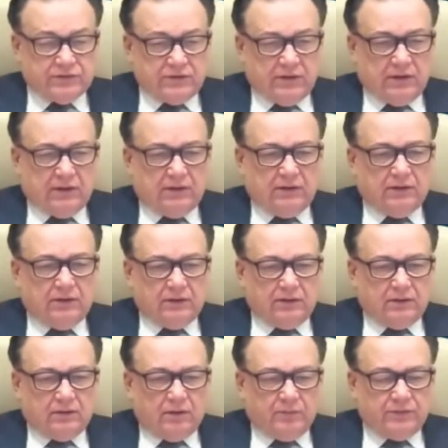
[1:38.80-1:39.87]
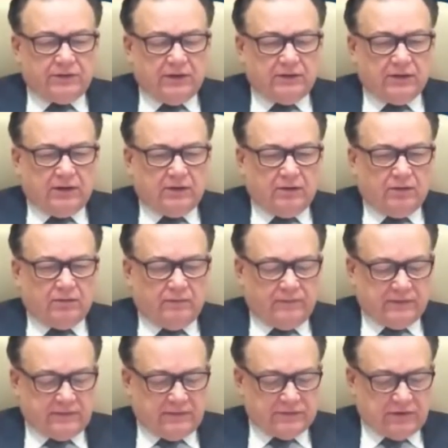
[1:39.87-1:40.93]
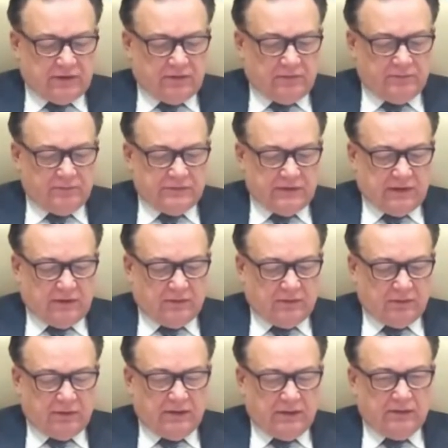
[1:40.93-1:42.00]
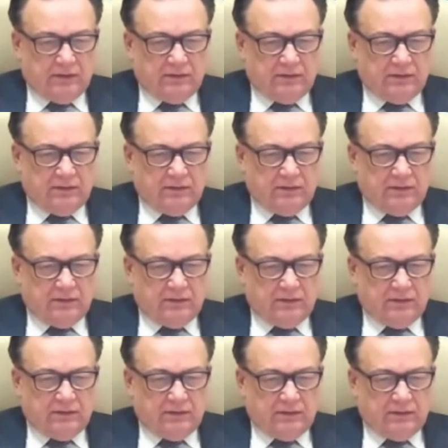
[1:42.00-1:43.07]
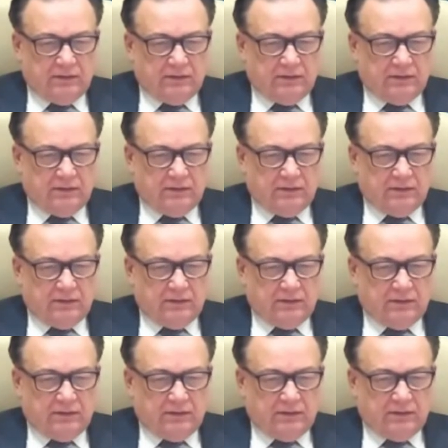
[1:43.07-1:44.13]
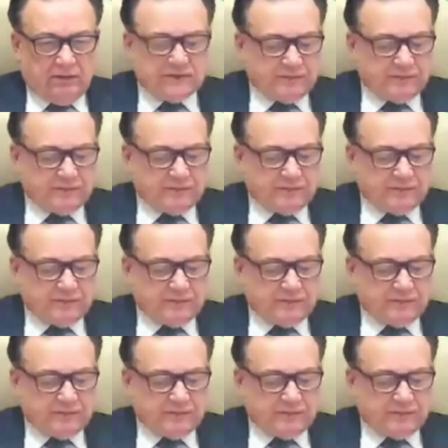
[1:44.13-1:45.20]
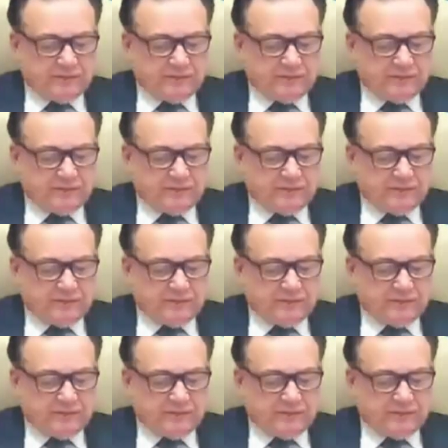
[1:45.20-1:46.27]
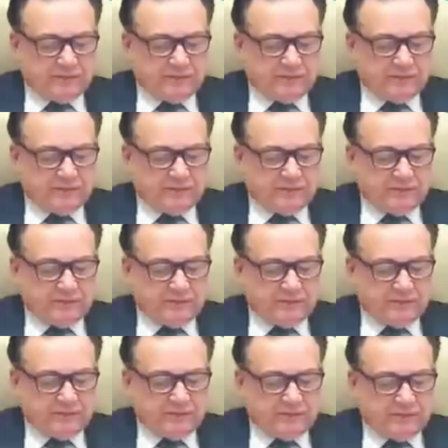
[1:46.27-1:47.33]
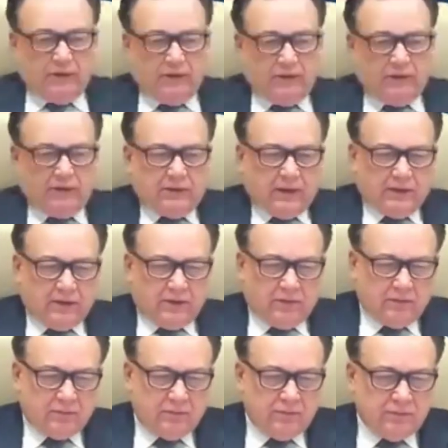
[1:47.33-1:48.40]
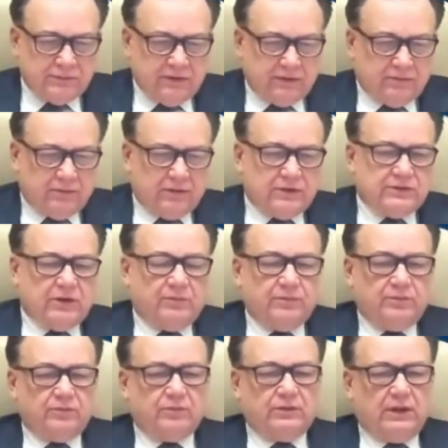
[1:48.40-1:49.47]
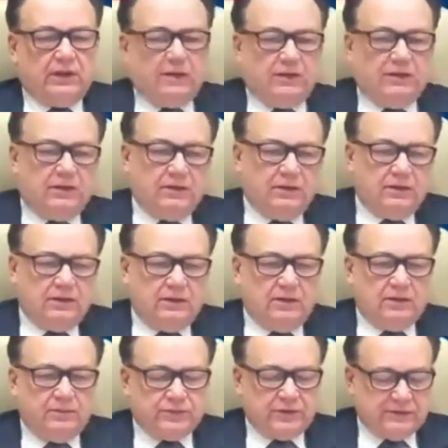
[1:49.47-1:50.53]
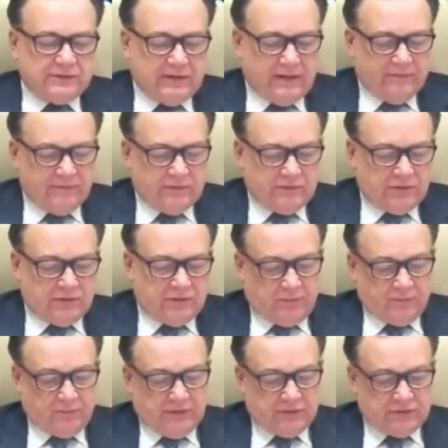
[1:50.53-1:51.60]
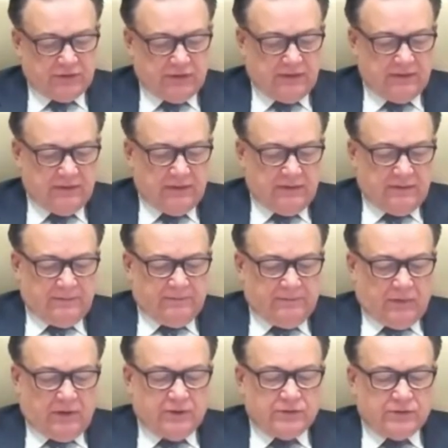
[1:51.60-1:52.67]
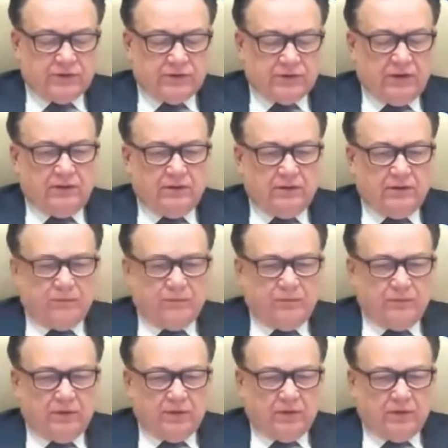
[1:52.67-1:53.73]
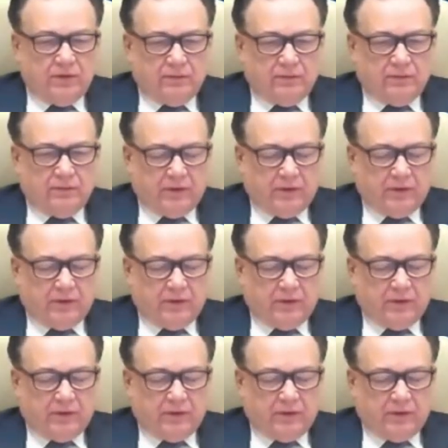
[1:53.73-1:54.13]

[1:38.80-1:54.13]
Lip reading: suburbs, means a matter of great significance. And in the COTER Commission of the Committee of the Regions, we're very much committed to achieving reductions in these emissions. And we